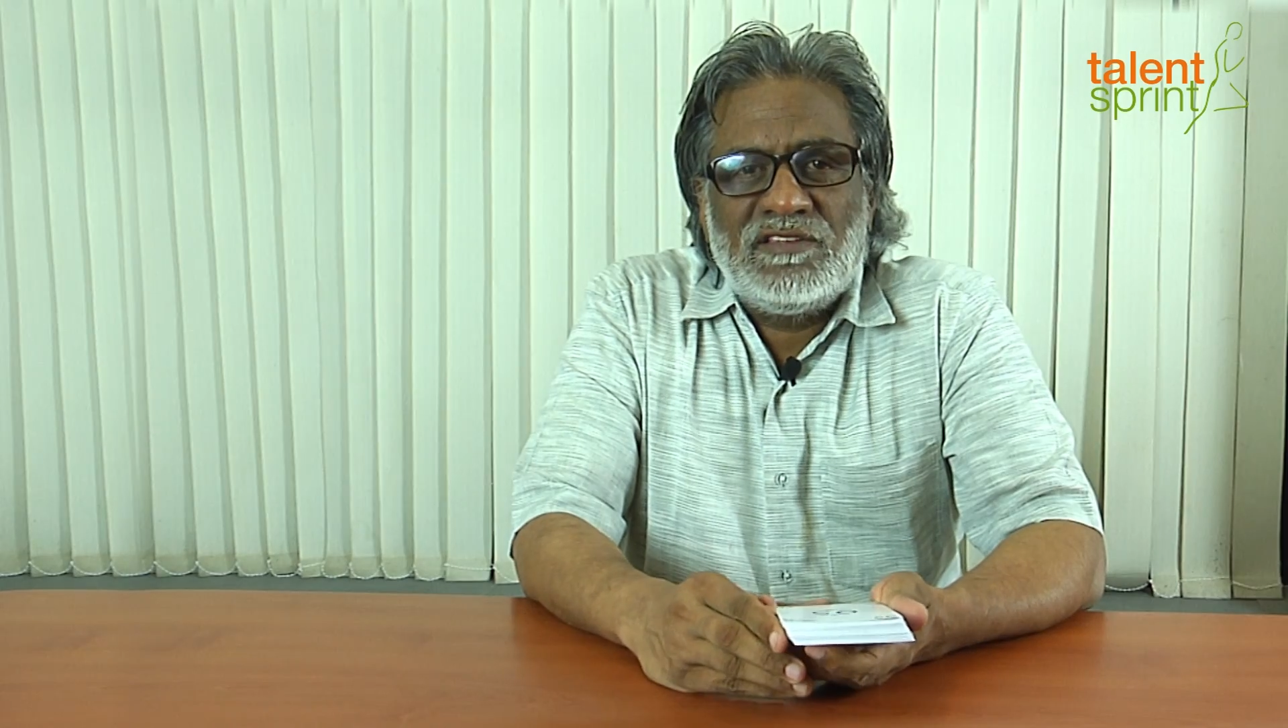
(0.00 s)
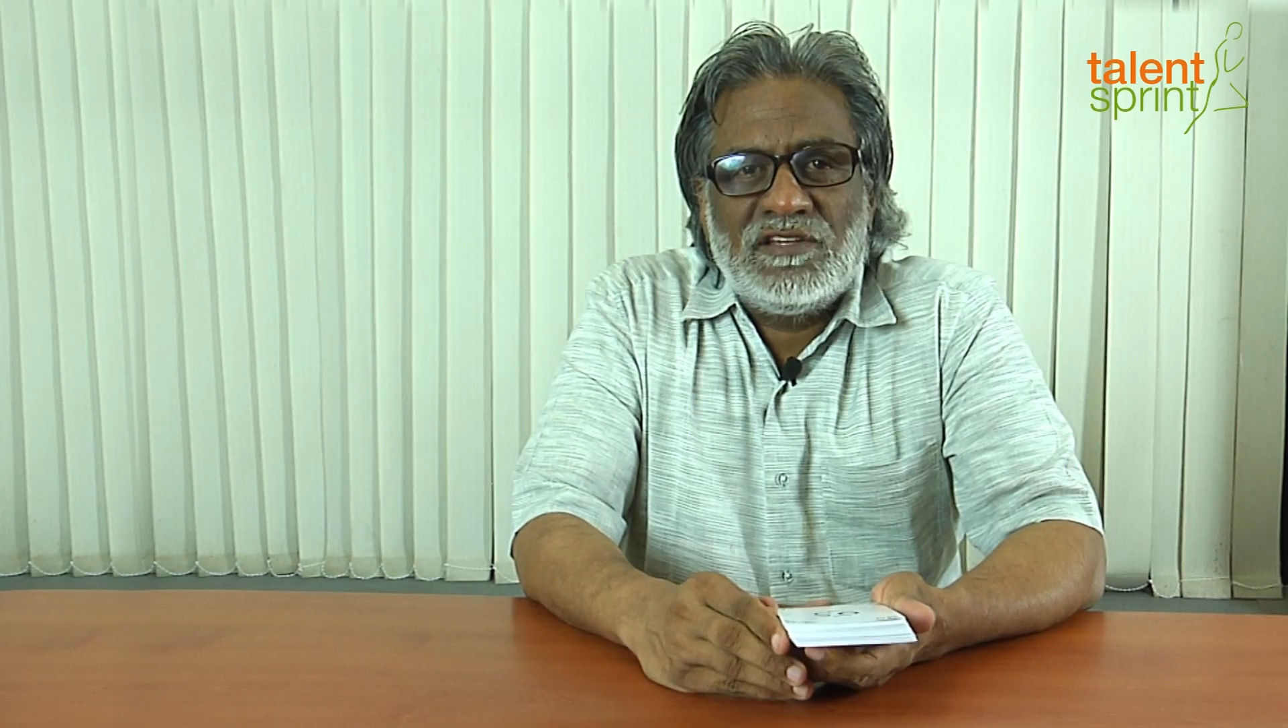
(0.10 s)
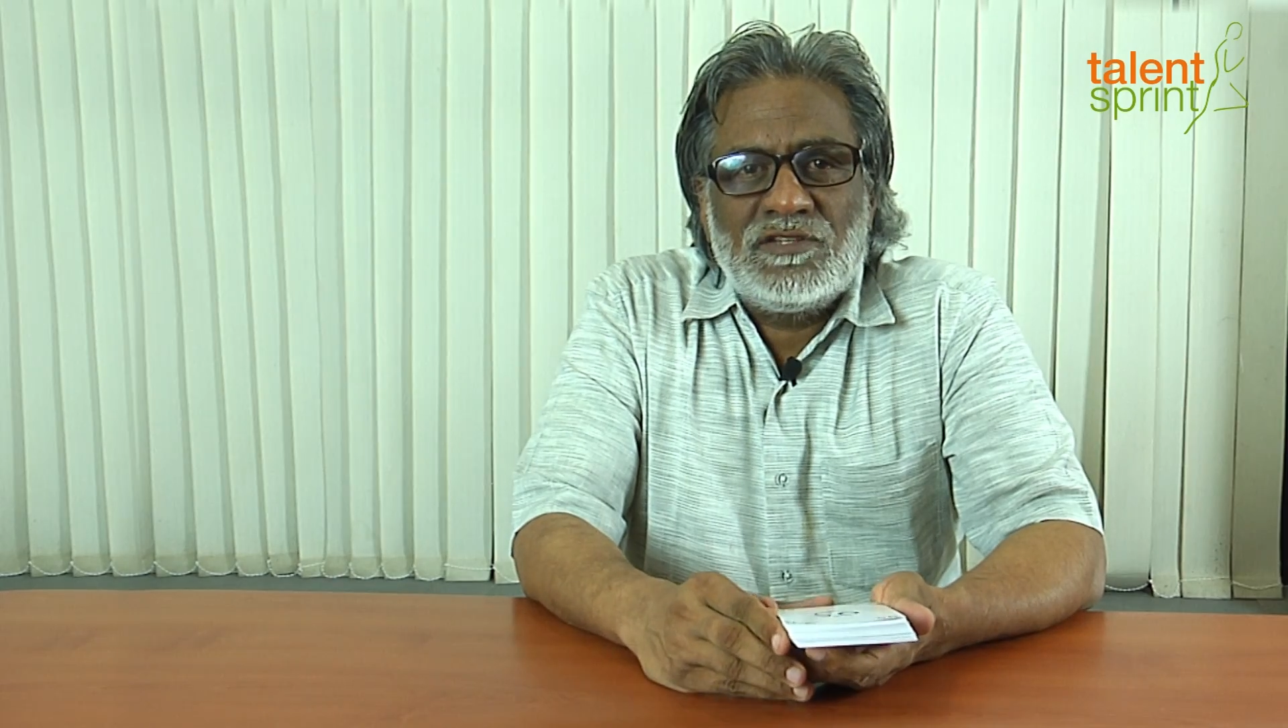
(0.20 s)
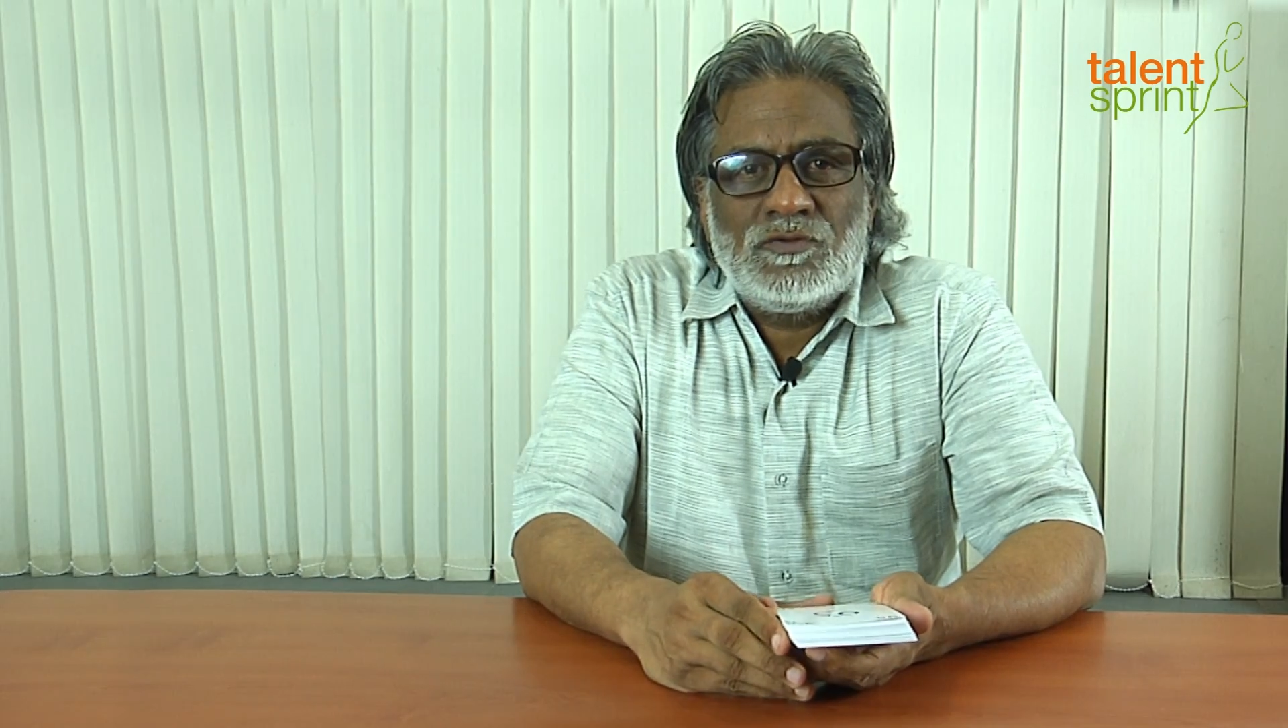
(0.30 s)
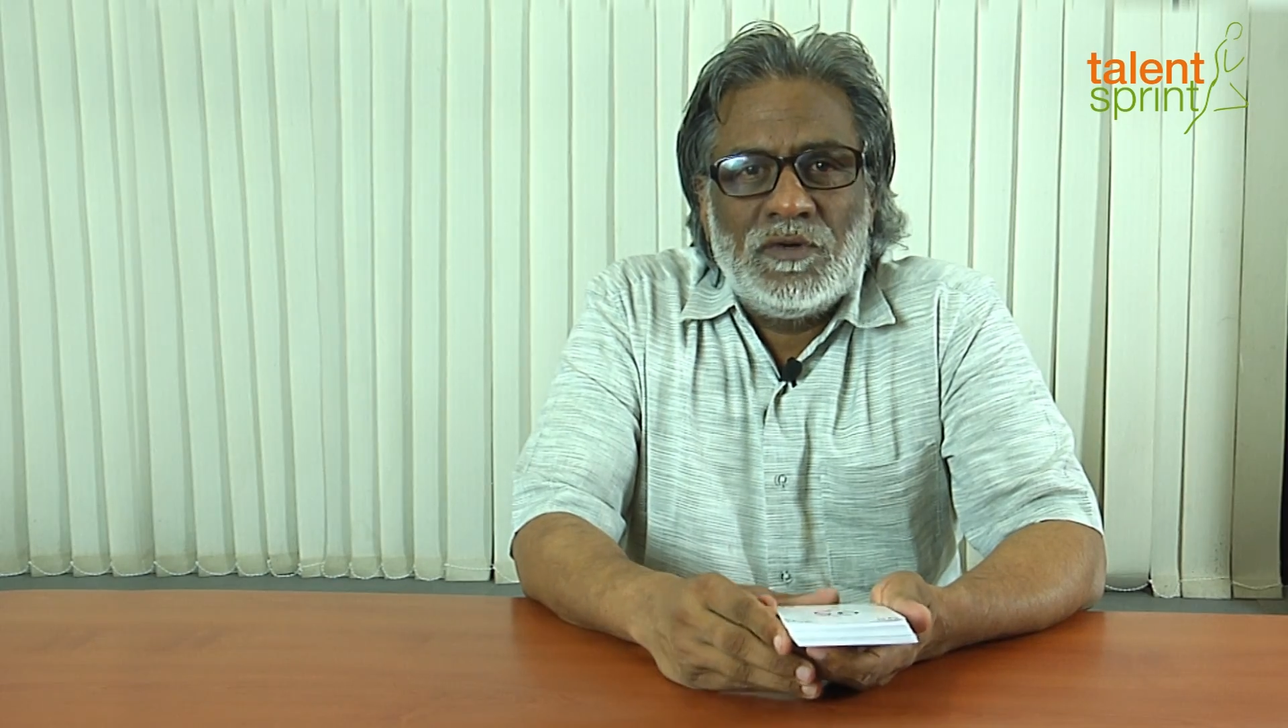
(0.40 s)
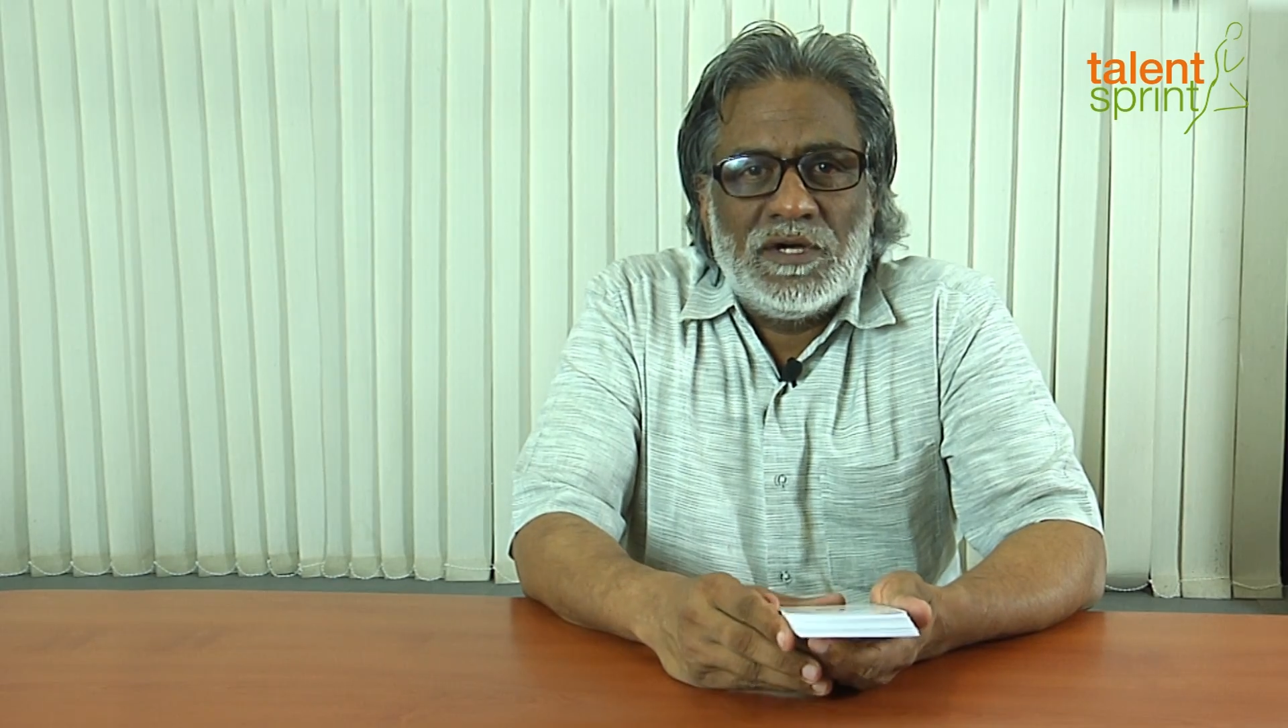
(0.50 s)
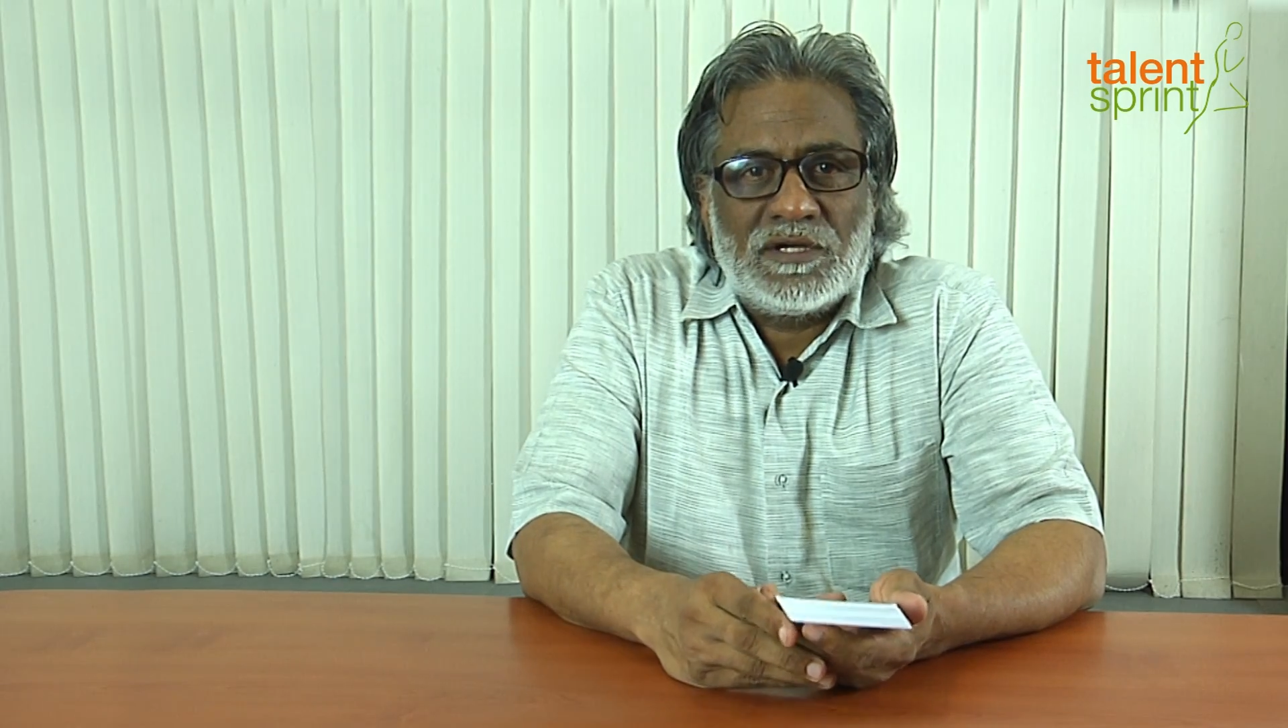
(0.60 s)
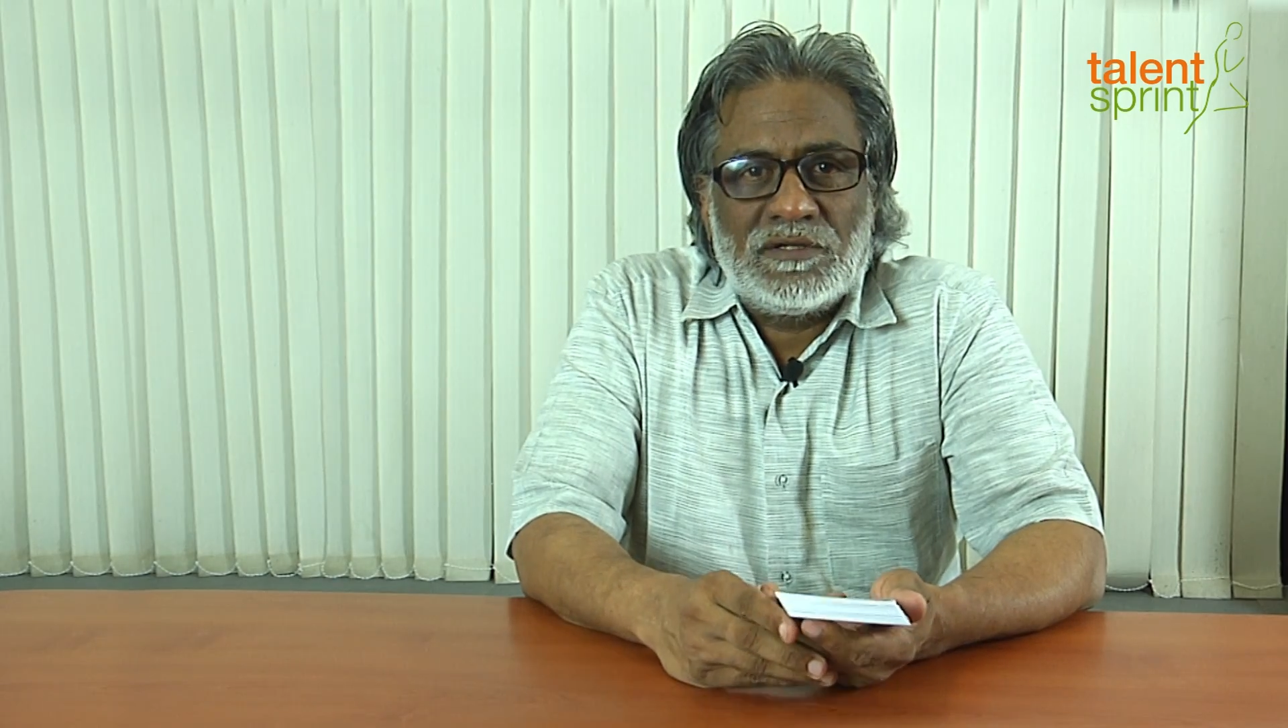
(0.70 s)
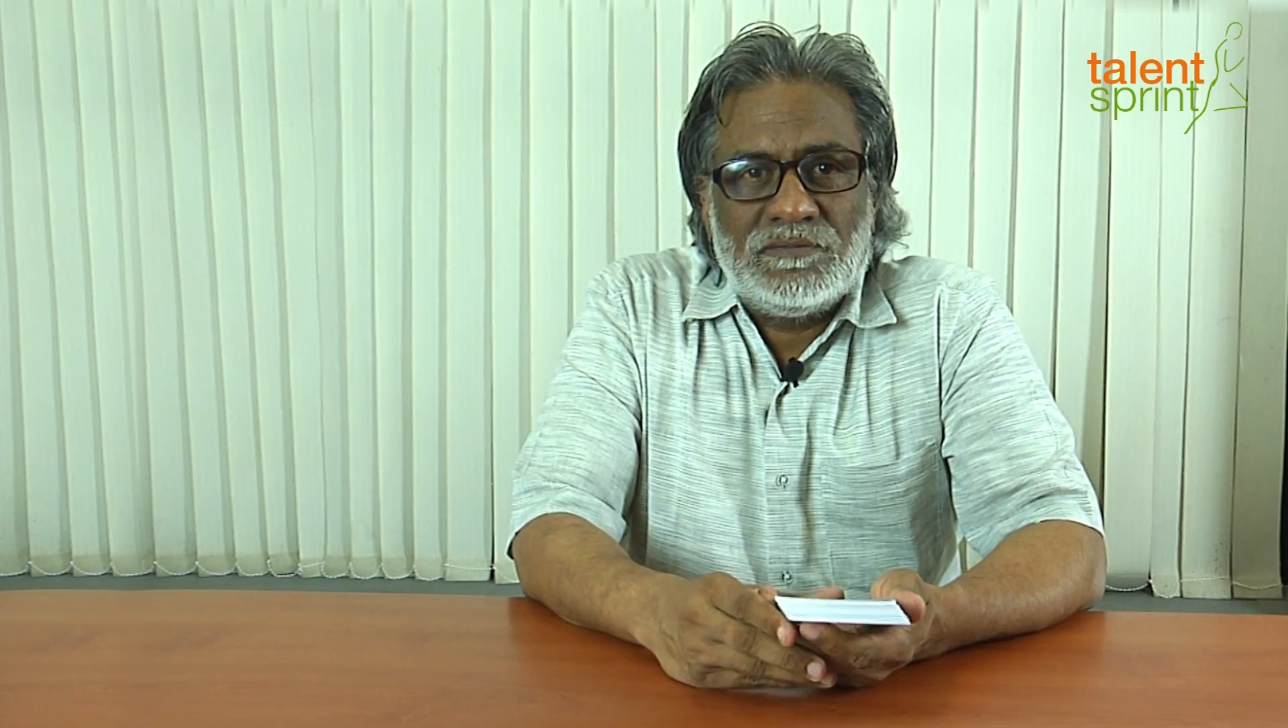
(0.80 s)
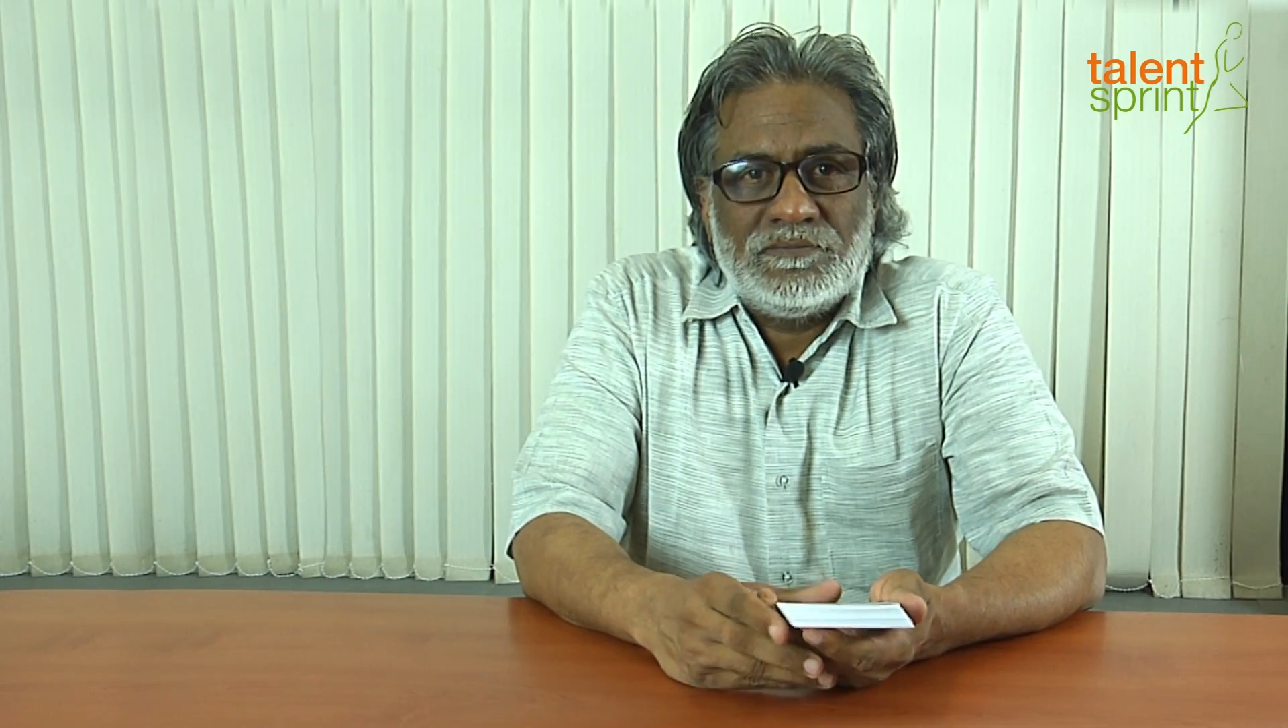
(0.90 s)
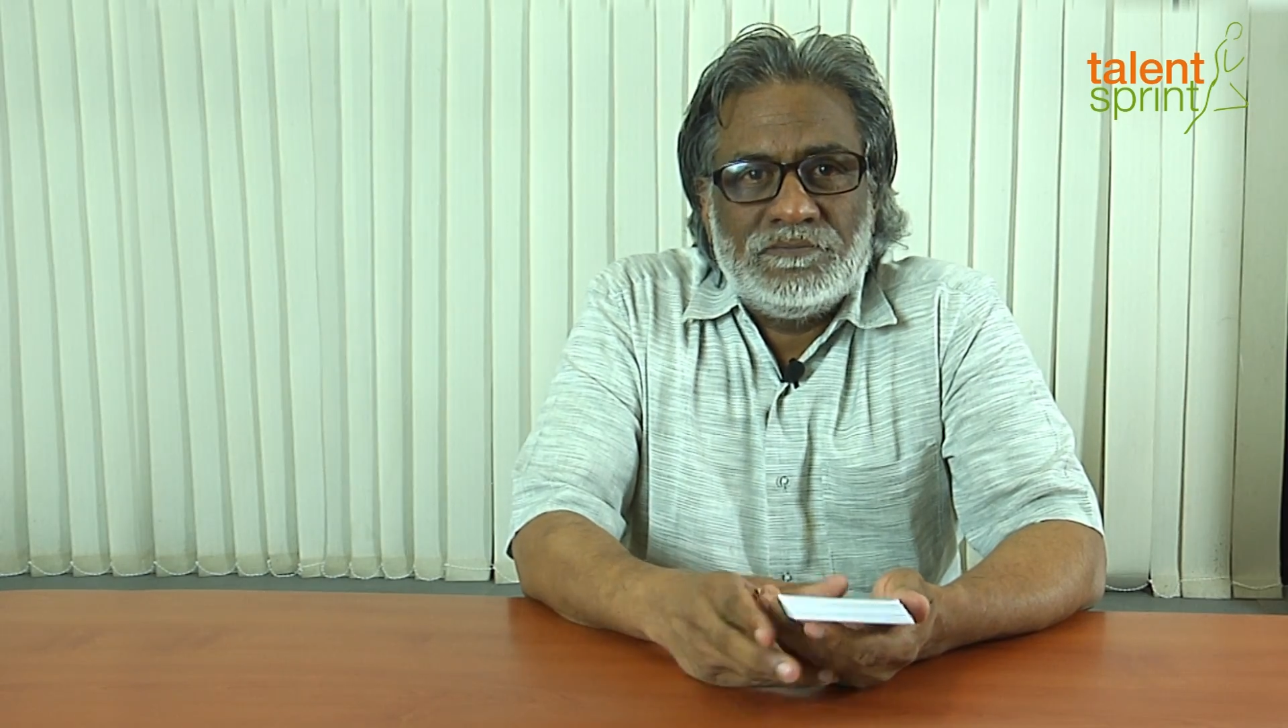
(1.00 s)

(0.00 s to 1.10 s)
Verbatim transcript: search work.